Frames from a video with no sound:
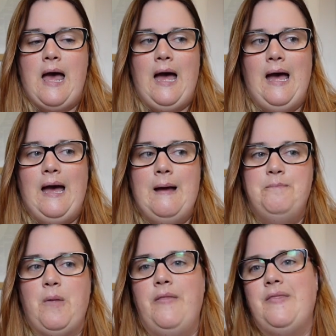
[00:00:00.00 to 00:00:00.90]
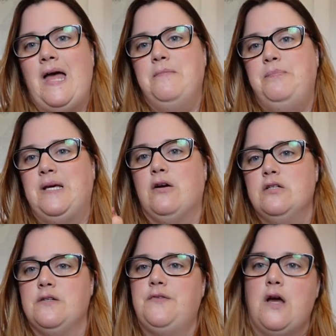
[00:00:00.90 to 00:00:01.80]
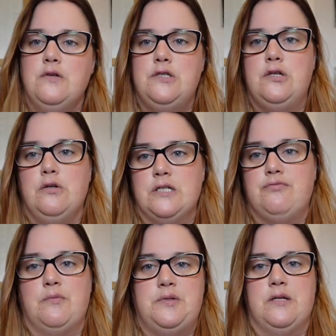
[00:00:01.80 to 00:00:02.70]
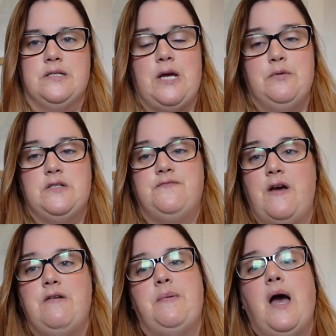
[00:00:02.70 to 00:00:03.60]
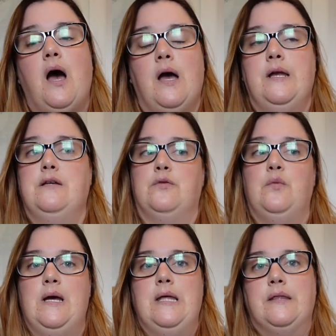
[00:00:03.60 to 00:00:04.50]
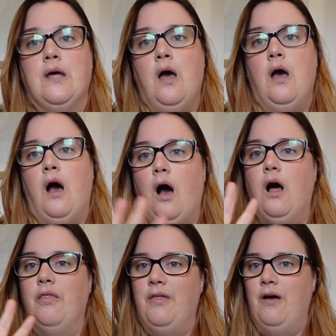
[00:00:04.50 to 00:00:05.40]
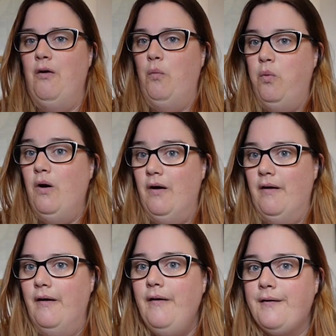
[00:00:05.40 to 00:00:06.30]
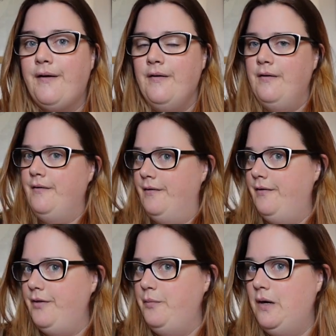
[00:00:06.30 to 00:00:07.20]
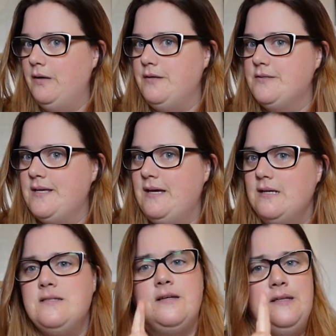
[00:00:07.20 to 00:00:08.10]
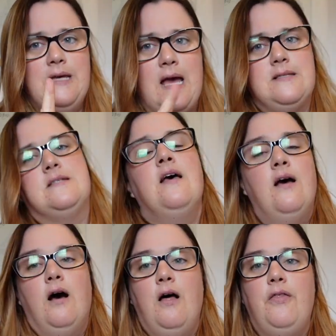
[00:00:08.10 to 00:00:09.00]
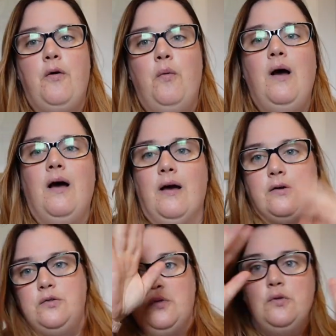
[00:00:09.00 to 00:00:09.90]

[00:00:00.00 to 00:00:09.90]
And then because of those two disruptions, I was very behind with other work. Other work, you say, Alison? Yes, other work.